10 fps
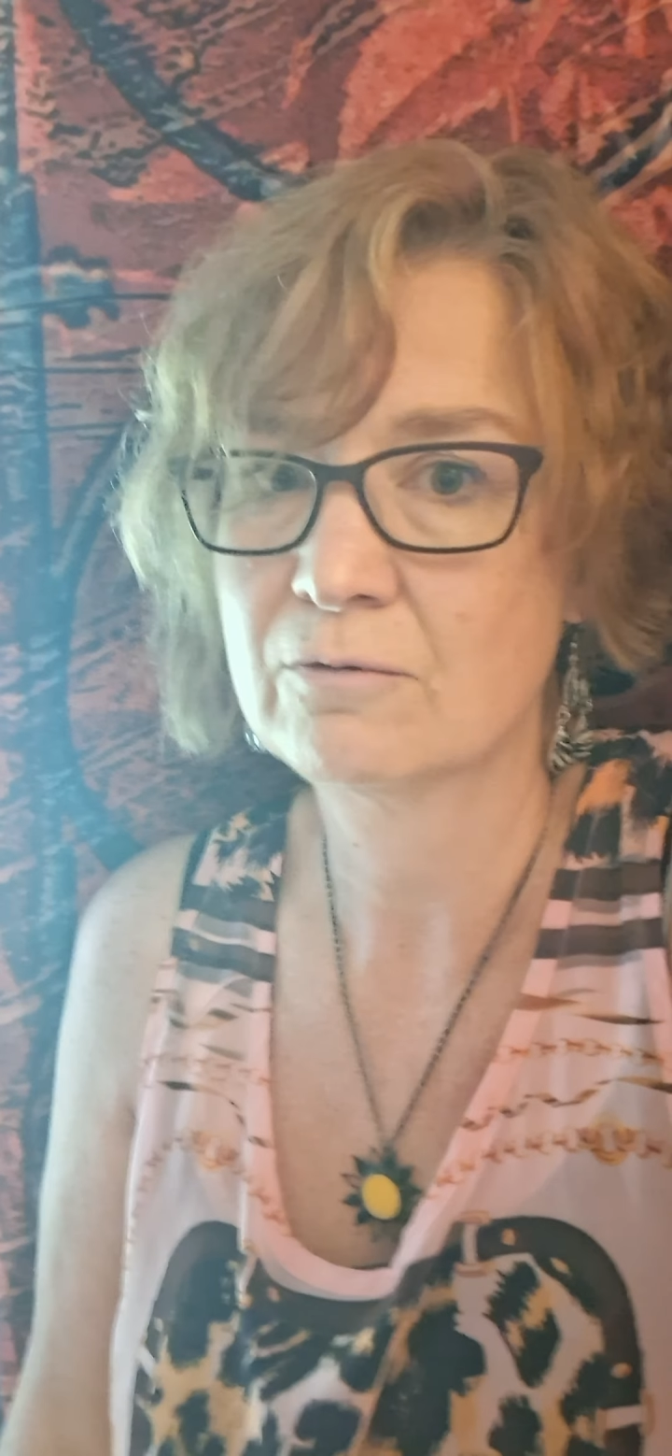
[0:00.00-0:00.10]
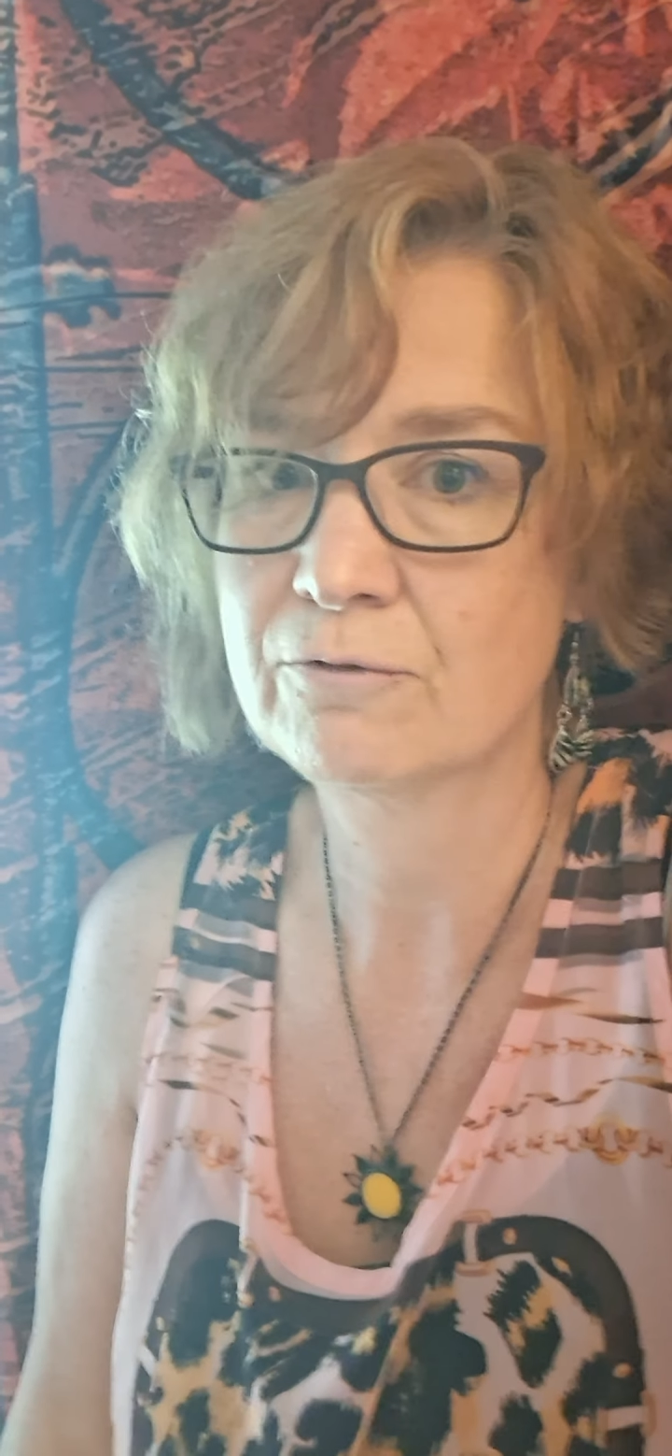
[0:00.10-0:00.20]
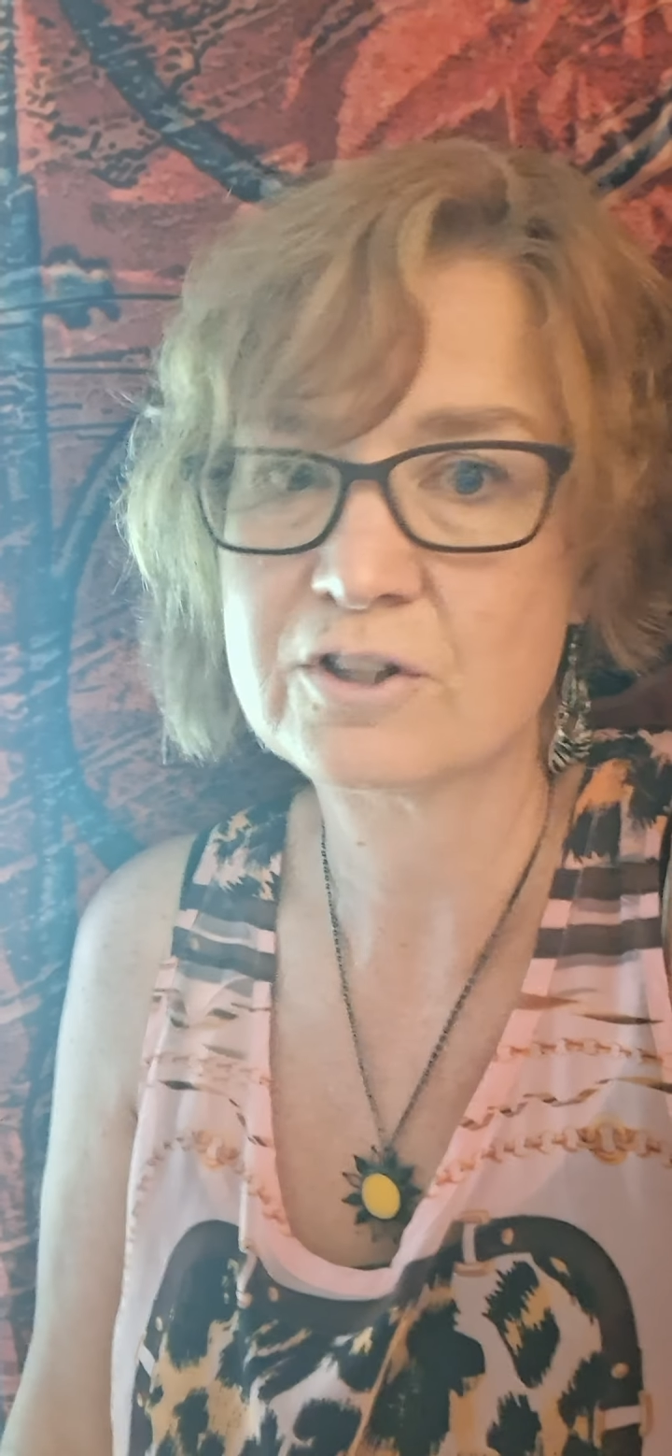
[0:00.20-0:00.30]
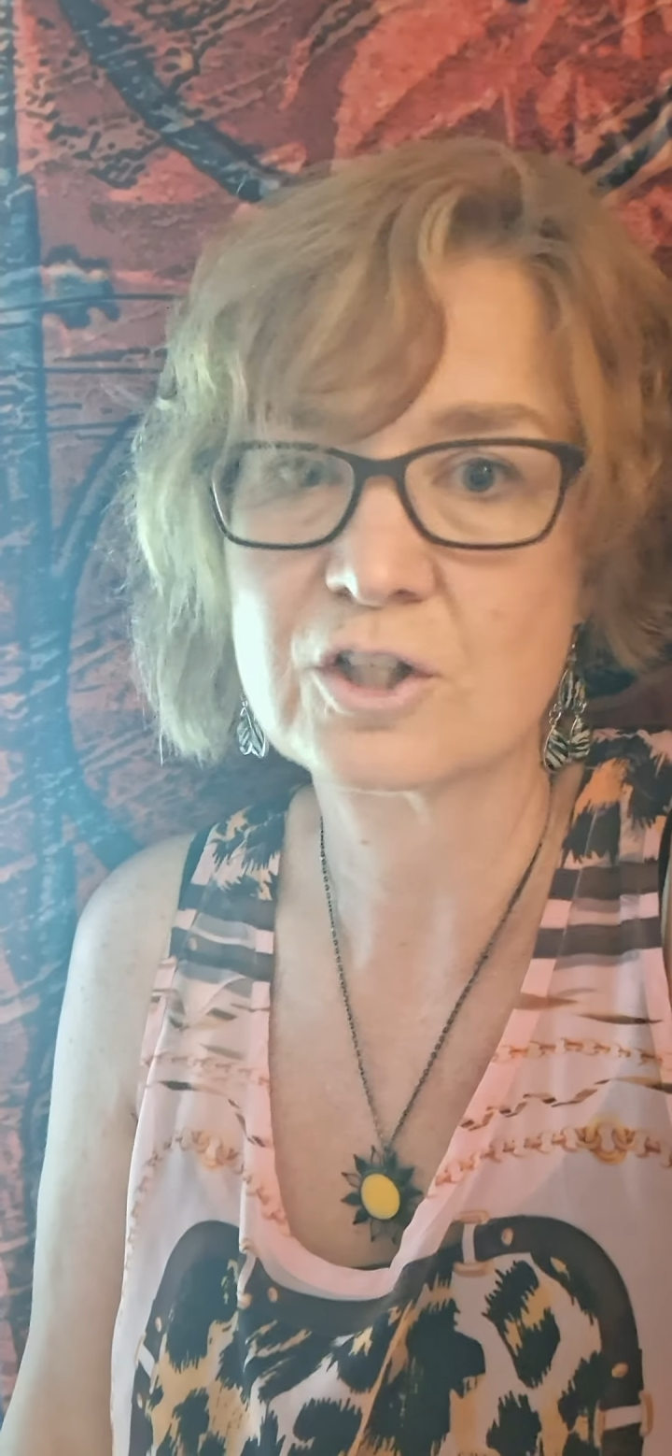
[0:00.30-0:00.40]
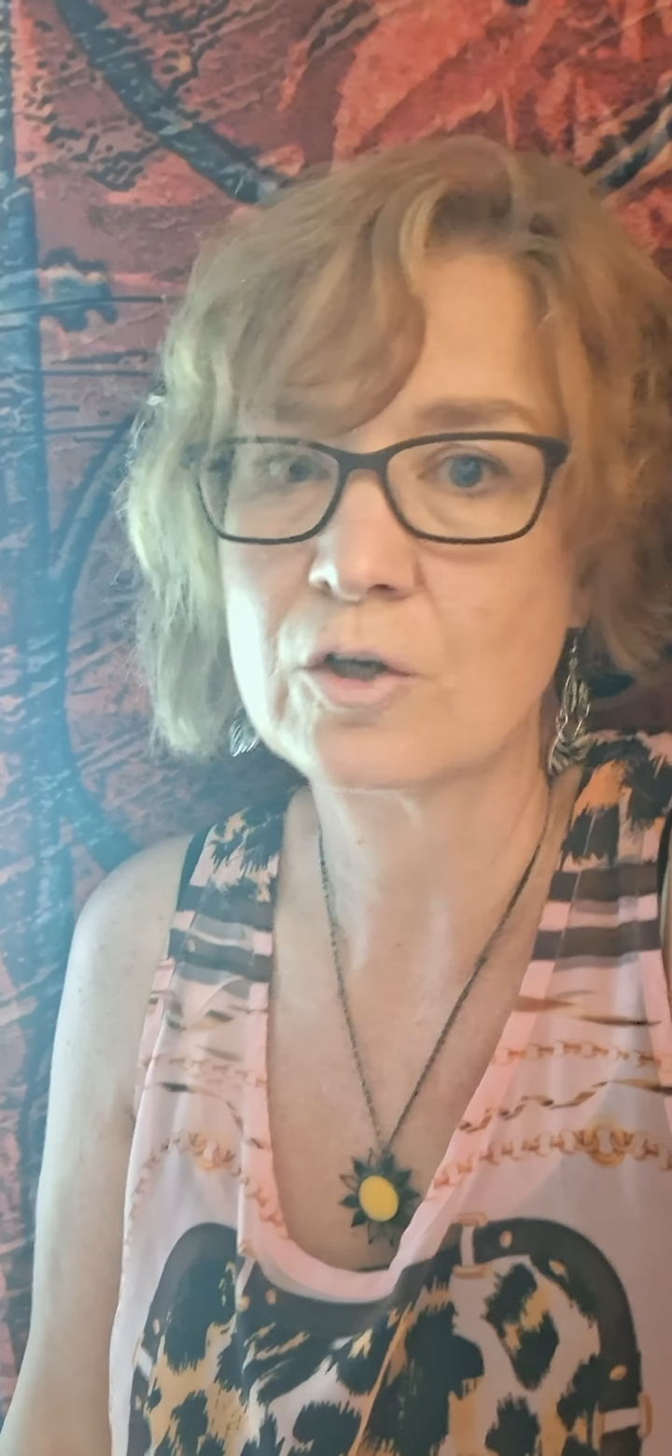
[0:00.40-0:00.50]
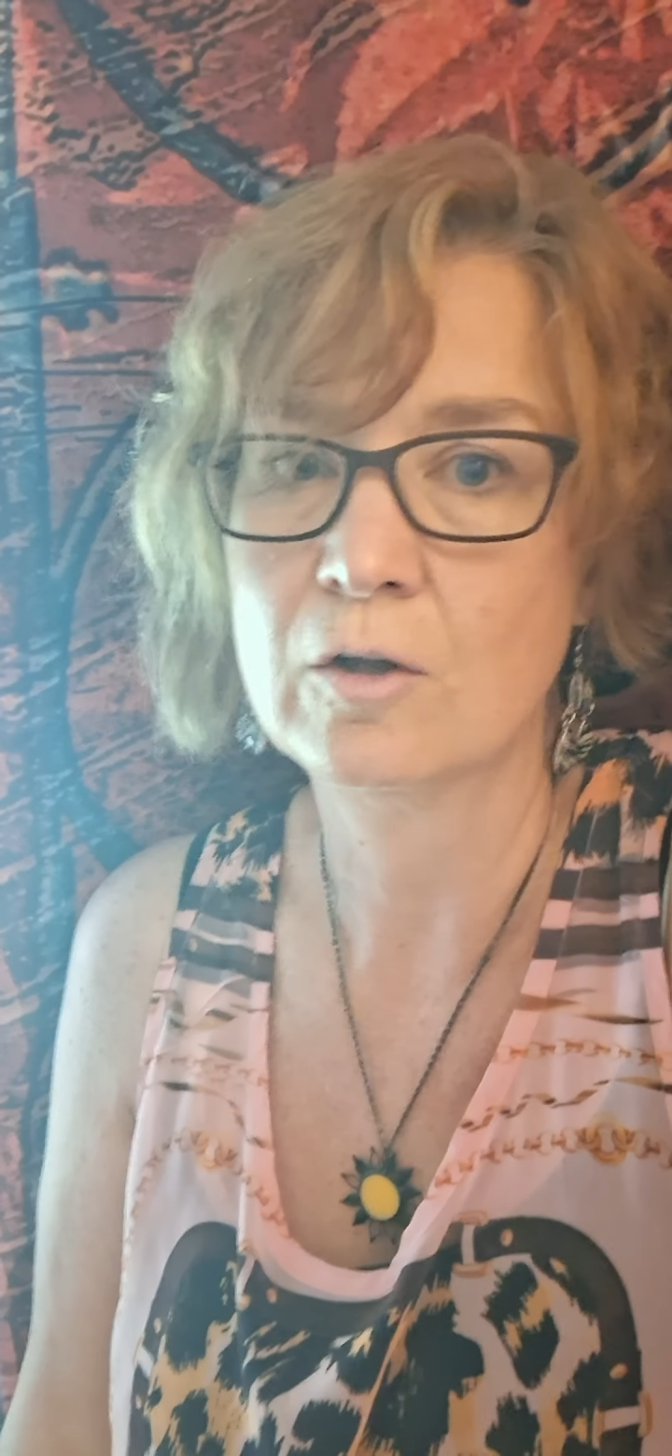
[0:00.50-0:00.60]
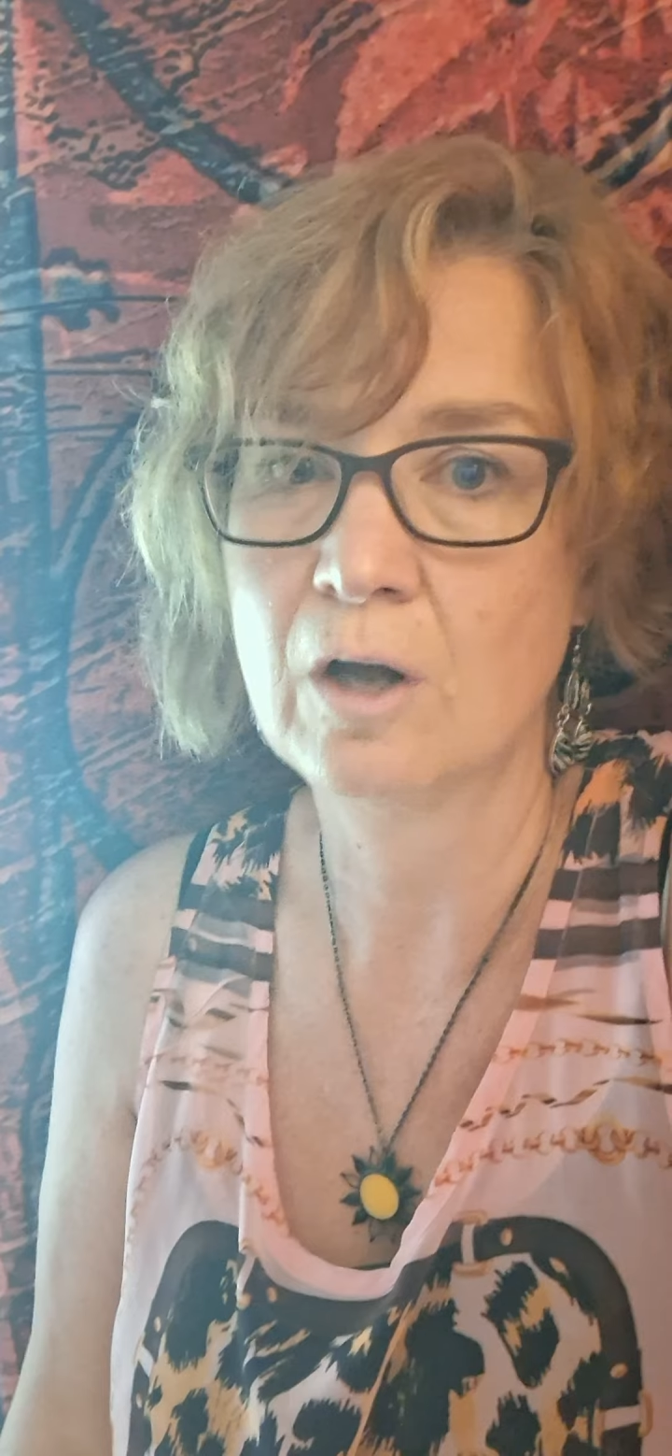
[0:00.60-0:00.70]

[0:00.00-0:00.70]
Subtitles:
physical